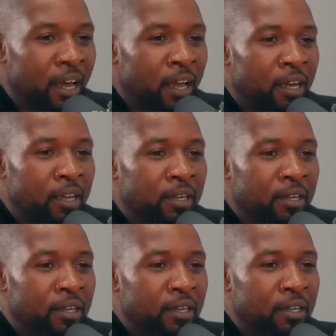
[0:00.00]
the day
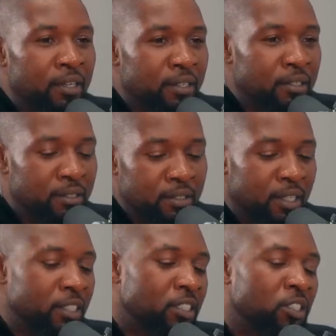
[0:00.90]

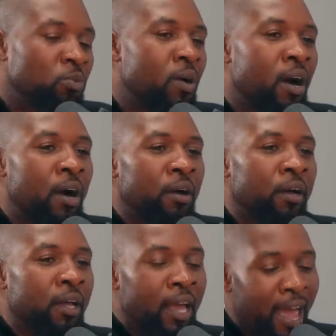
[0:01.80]
this is
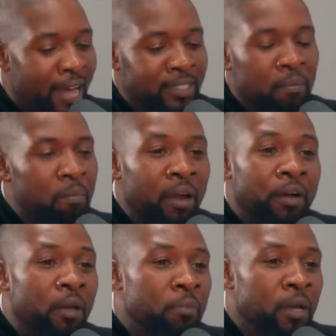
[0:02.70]
why, as
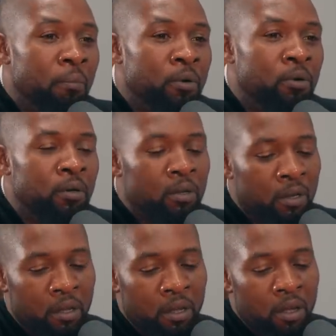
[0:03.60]
American people,
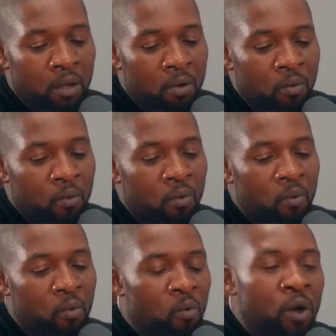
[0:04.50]

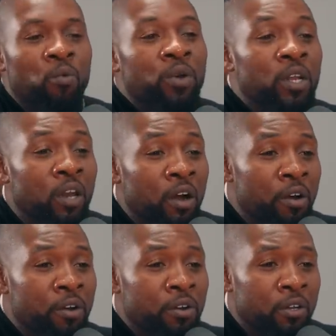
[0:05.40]
what we
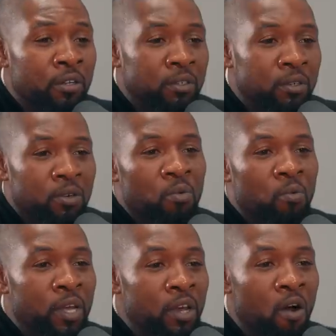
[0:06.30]
learned,
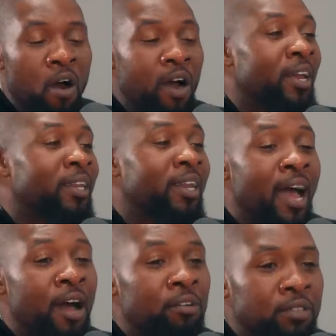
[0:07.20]
we are
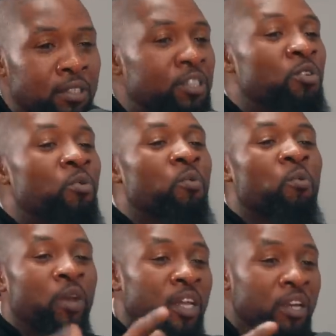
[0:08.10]
allowed
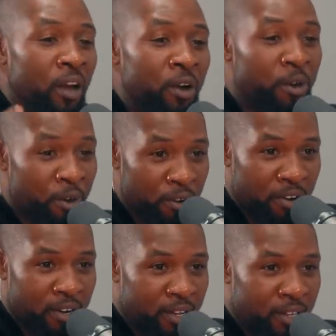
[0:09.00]
to relearn.
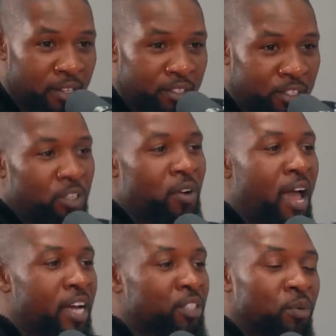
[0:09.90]
Mm-hmm.
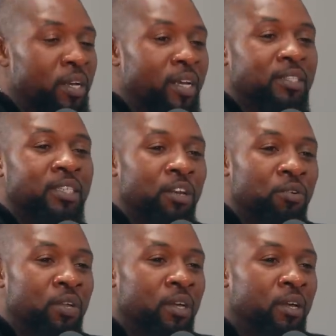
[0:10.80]
So as we
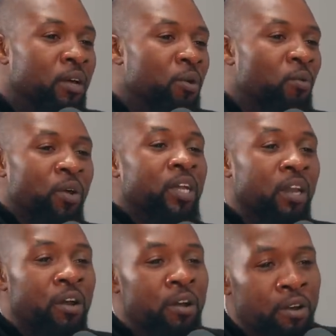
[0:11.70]
continue to
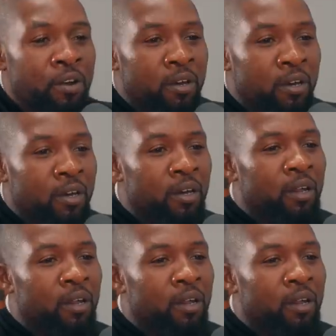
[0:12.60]
relearn,